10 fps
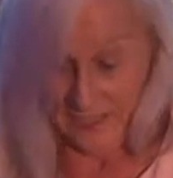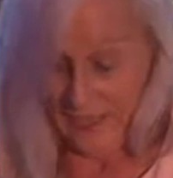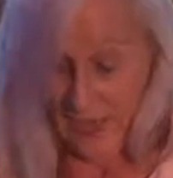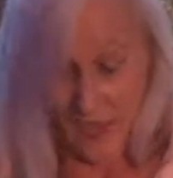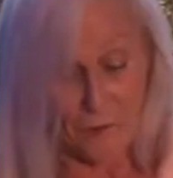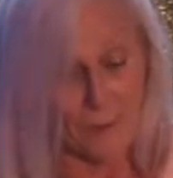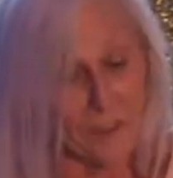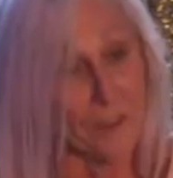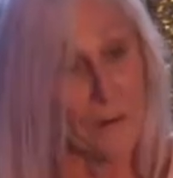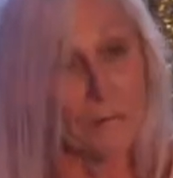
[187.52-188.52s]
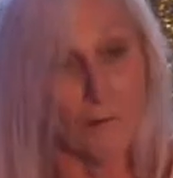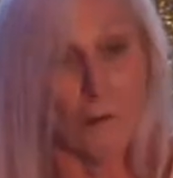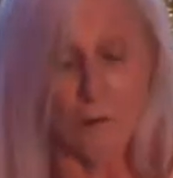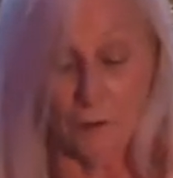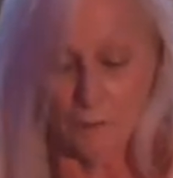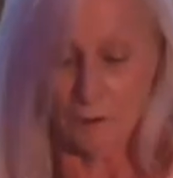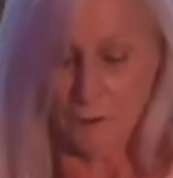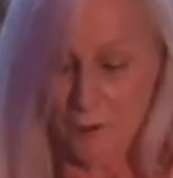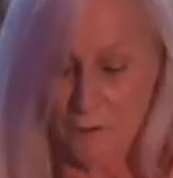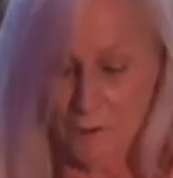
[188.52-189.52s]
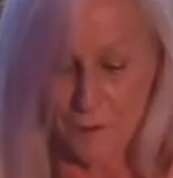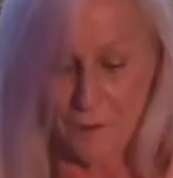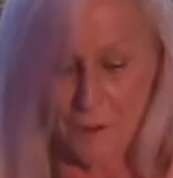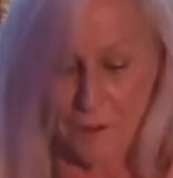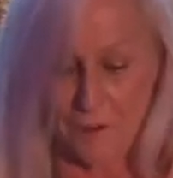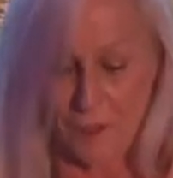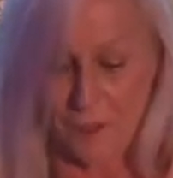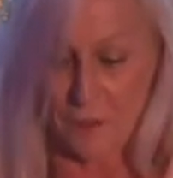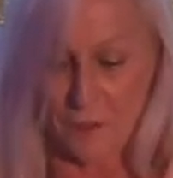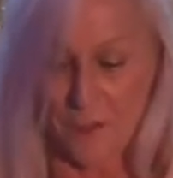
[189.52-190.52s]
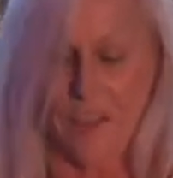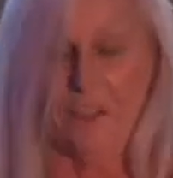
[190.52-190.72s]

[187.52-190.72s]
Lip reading: I was in control of a 1,200-pound animal that I'd